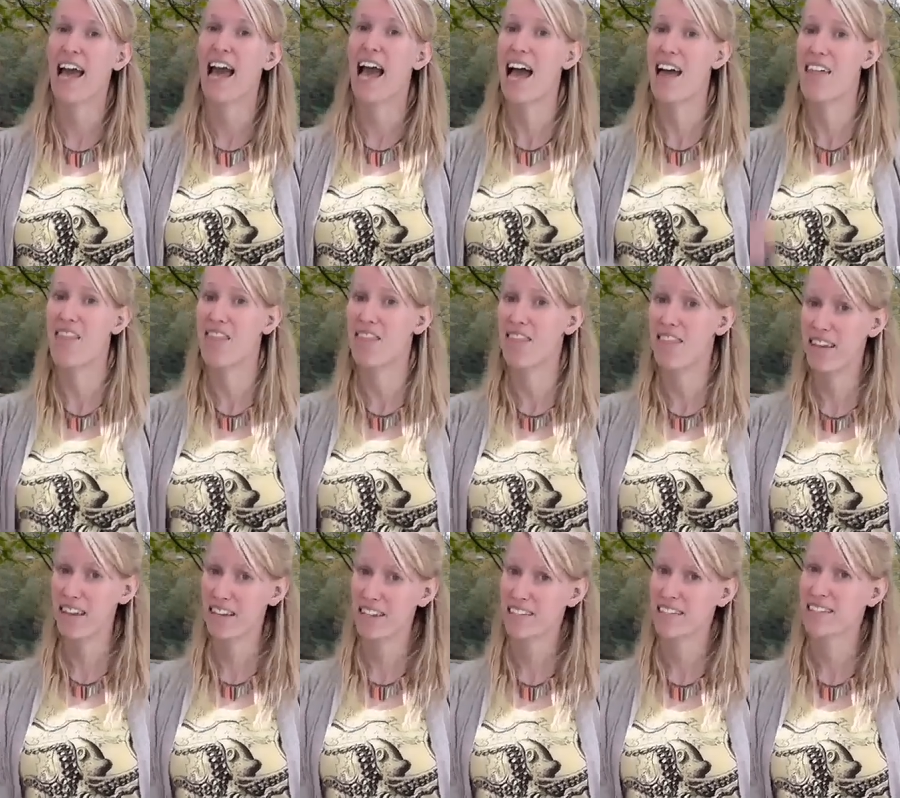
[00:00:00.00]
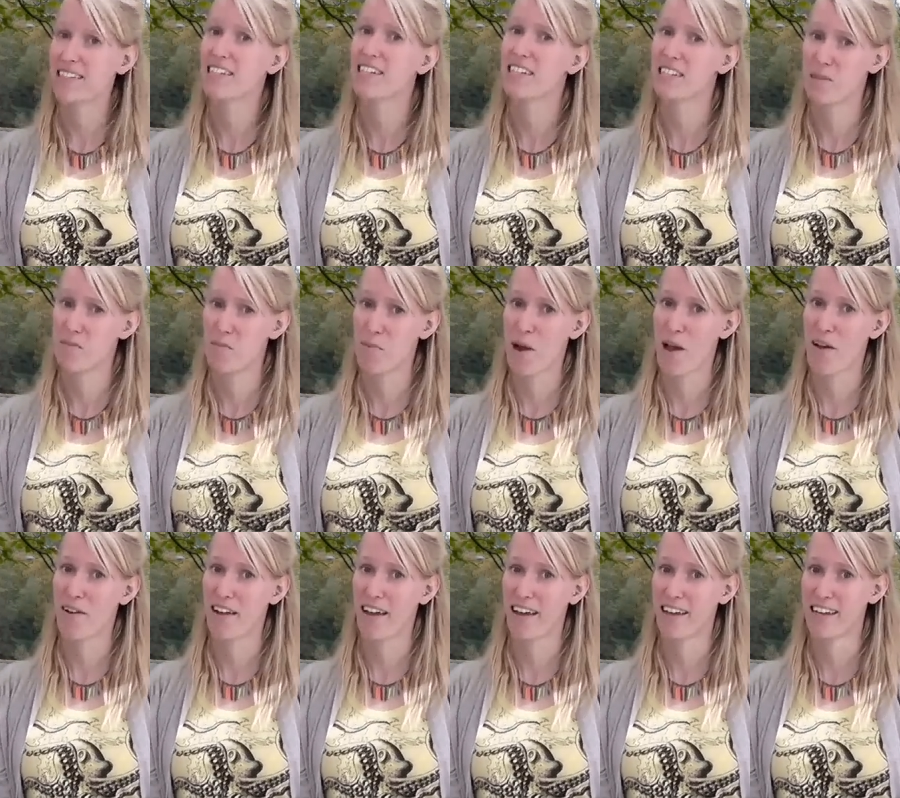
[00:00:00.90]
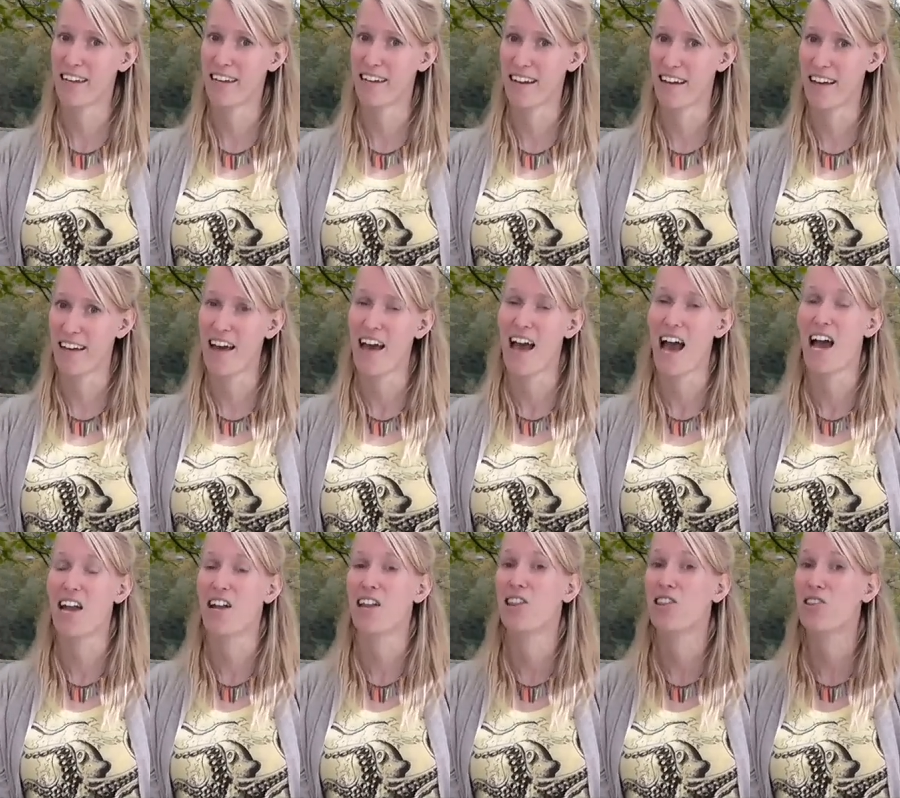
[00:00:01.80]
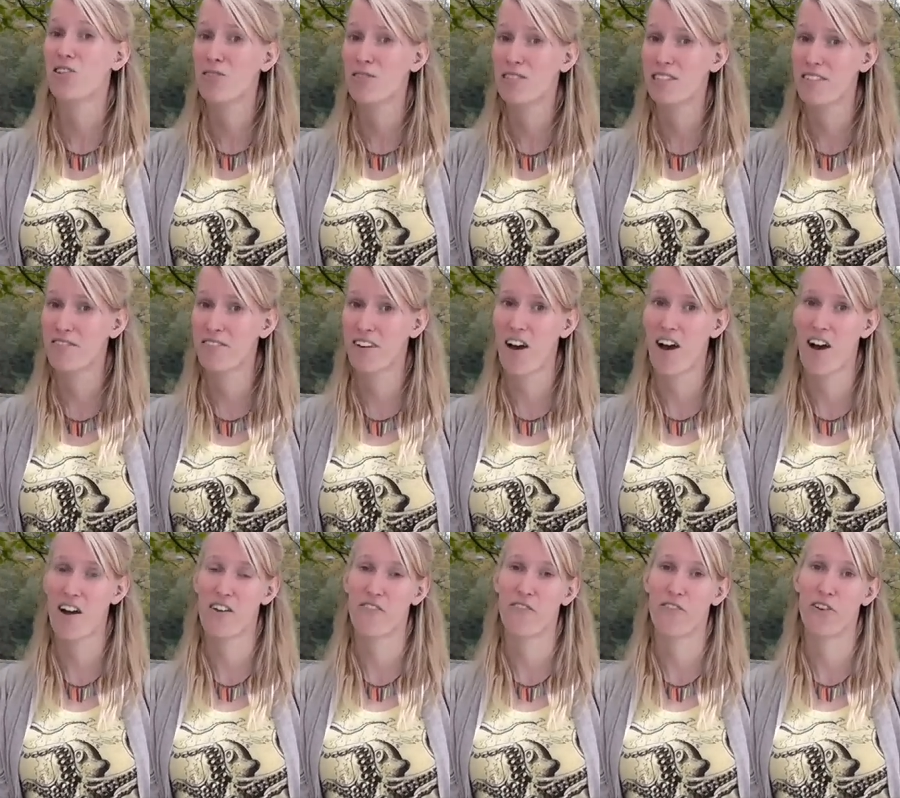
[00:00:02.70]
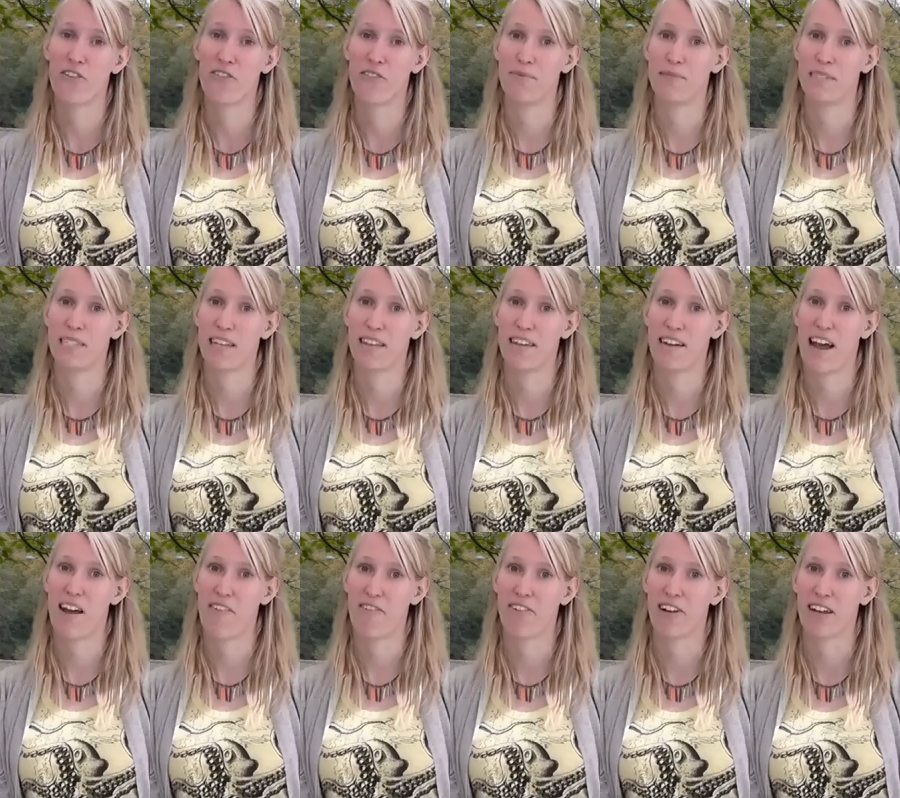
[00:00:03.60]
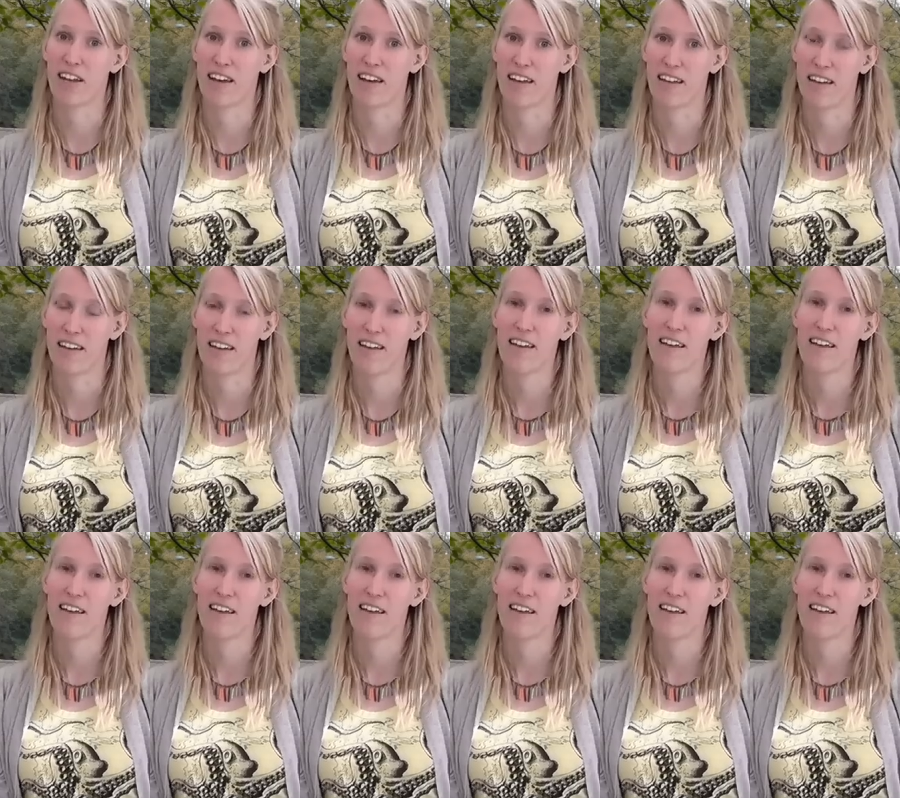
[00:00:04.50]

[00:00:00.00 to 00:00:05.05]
and this is a brown hyena, an elusive carnivore from southern Africa.